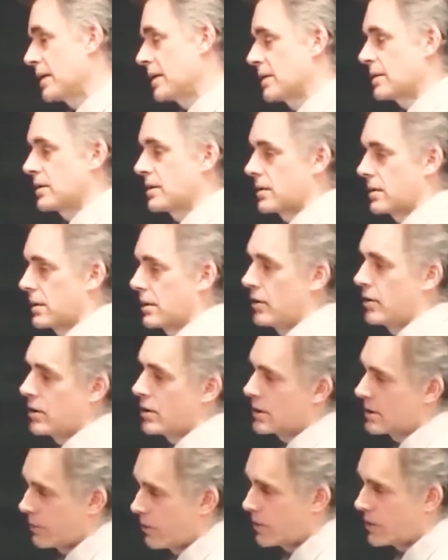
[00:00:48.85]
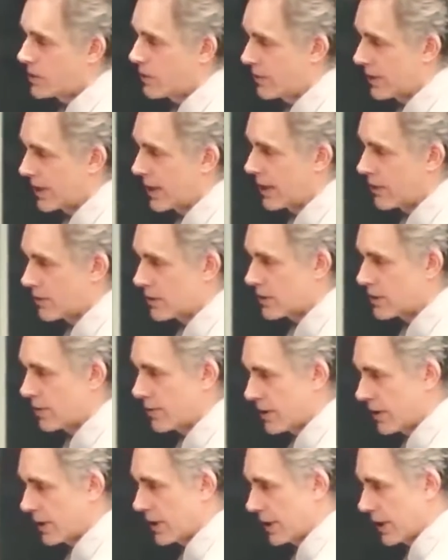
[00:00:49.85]
because you're not supposed to encounter
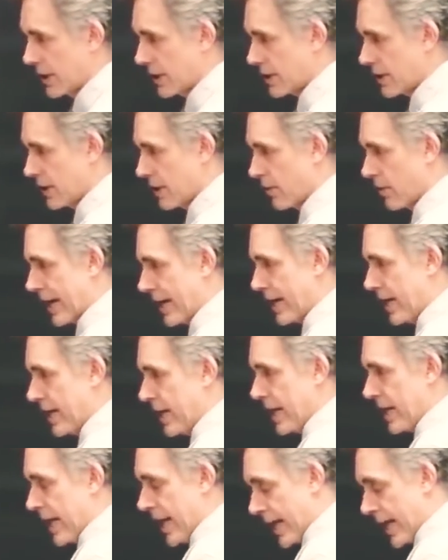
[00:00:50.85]
something that gets in the way.